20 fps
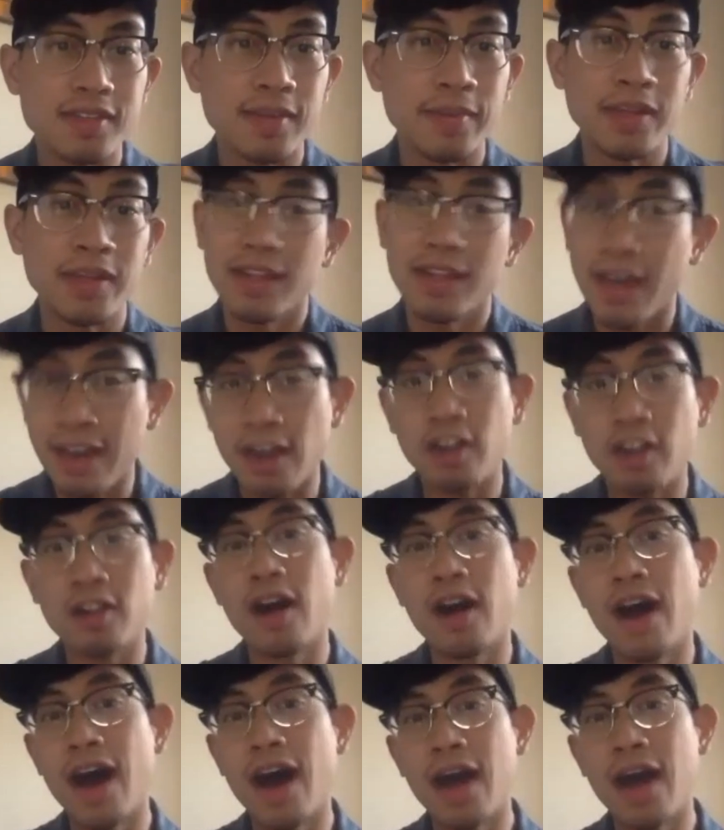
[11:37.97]
and
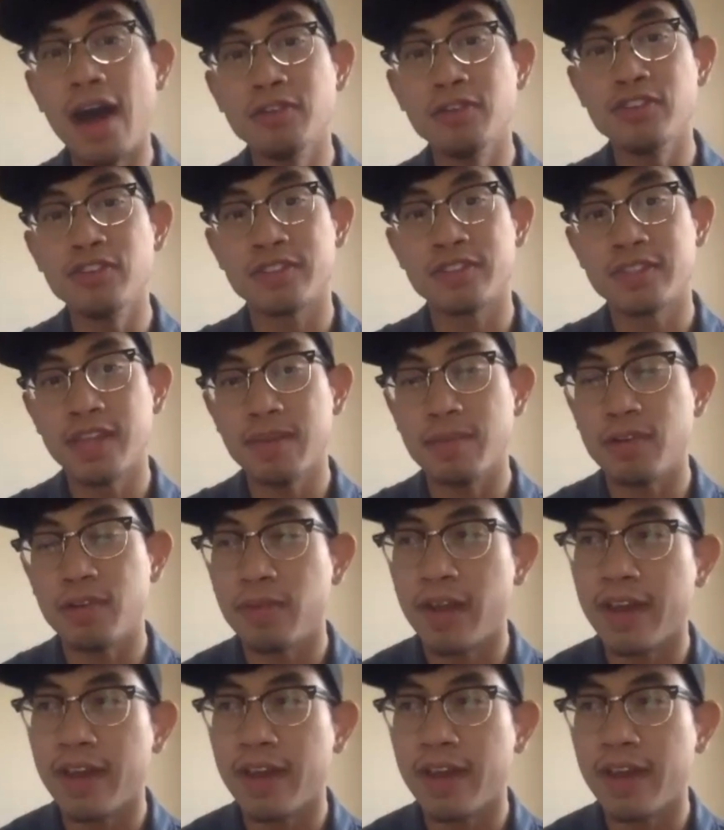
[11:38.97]
I will just name it,